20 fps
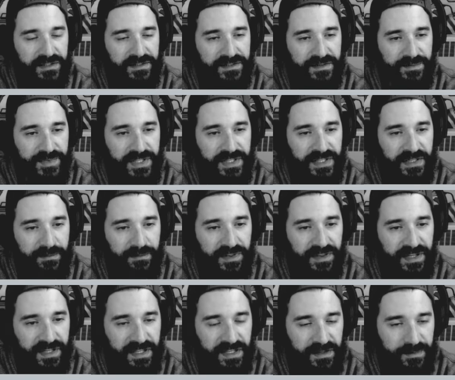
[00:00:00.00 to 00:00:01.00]
It's something that I'm
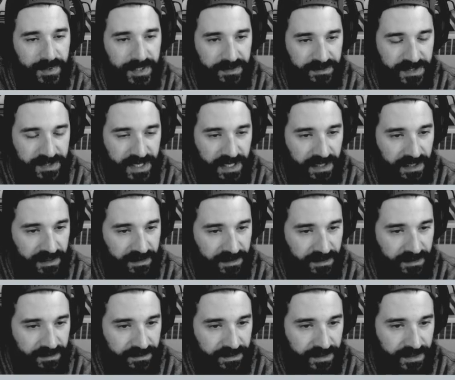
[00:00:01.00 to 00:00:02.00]
thinking about trying
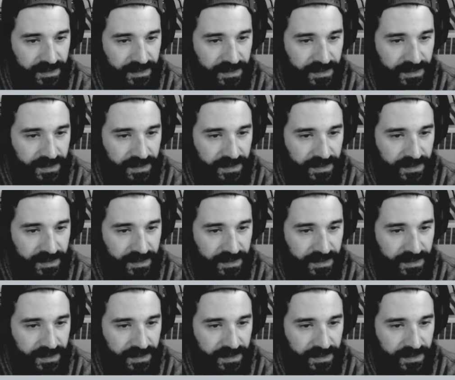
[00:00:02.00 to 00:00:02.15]
though.